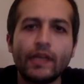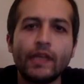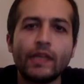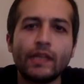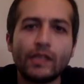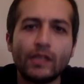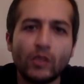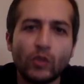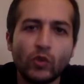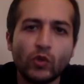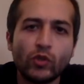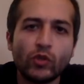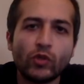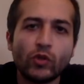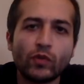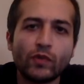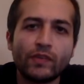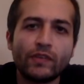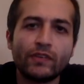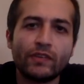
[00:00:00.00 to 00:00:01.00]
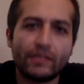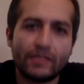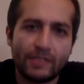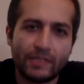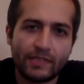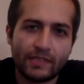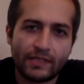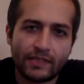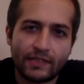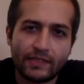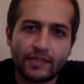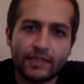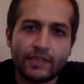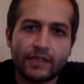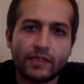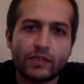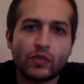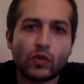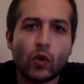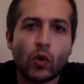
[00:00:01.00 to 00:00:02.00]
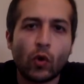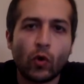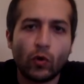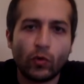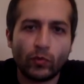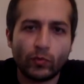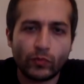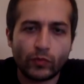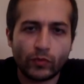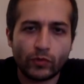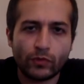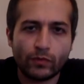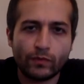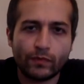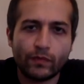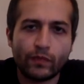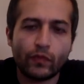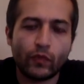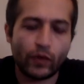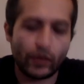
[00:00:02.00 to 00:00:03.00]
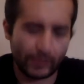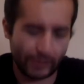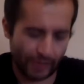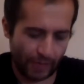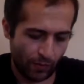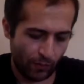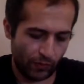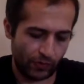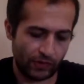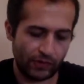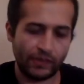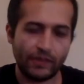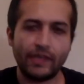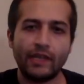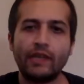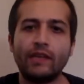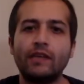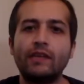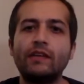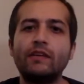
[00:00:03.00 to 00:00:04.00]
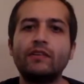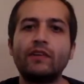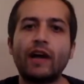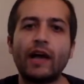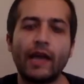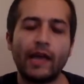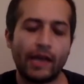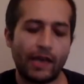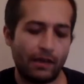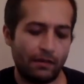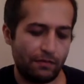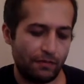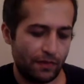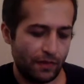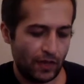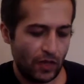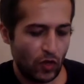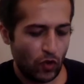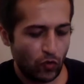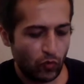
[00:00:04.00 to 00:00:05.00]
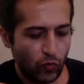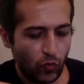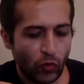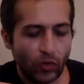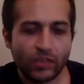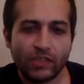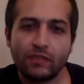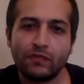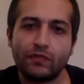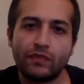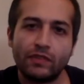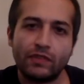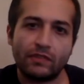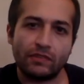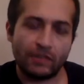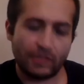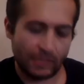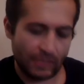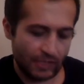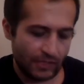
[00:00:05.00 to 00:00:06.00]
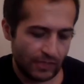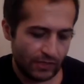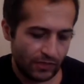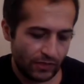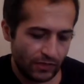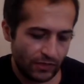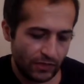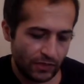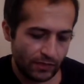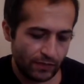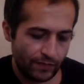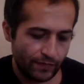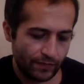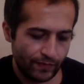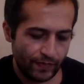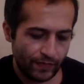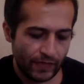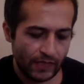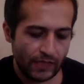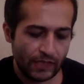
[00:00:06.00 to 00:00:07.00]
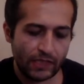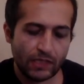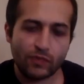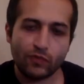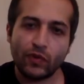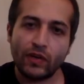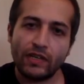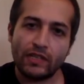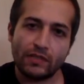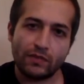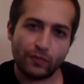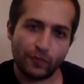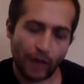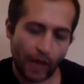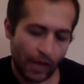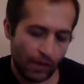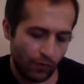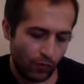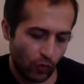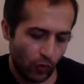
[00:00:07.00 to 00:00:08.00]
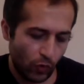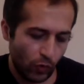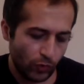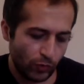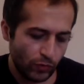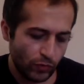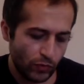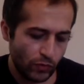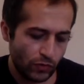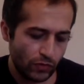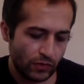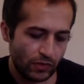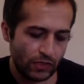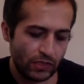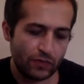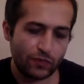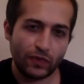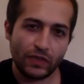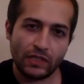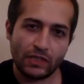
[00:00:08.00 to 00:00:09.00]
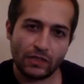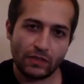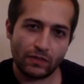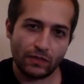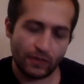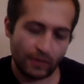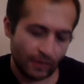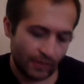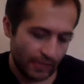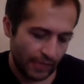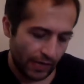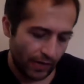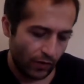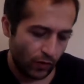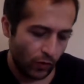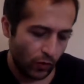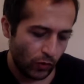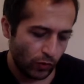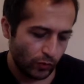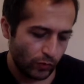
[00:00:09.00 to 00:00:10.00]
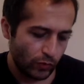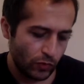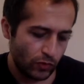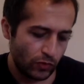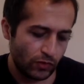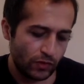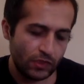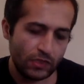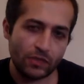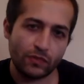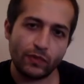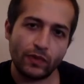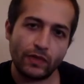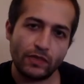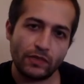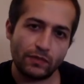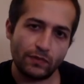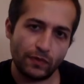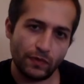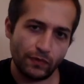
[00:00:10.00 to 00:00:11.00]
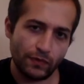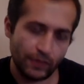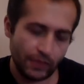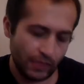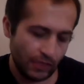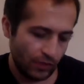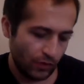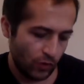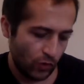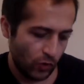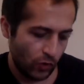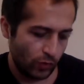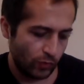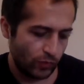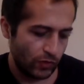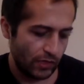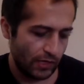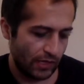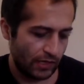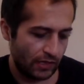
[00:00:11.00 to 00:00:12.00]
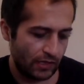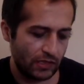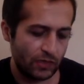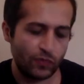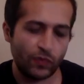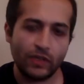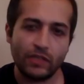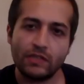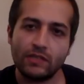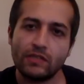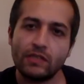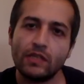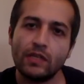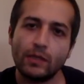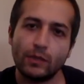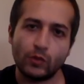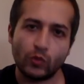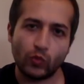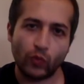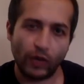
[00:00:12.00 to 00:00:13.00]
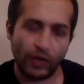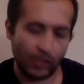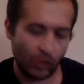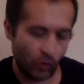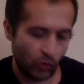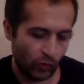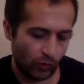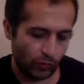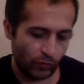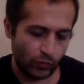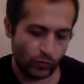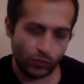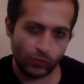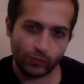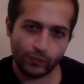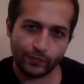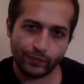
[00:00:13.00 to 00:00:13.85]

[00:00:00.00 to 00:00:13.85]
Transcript: The unit of the resistance is ohms. For example, here I have 4 different resistors. This one is 5 ohms, this one is 10 ohms, this one is 15 ohms, and this one is 20 ohms.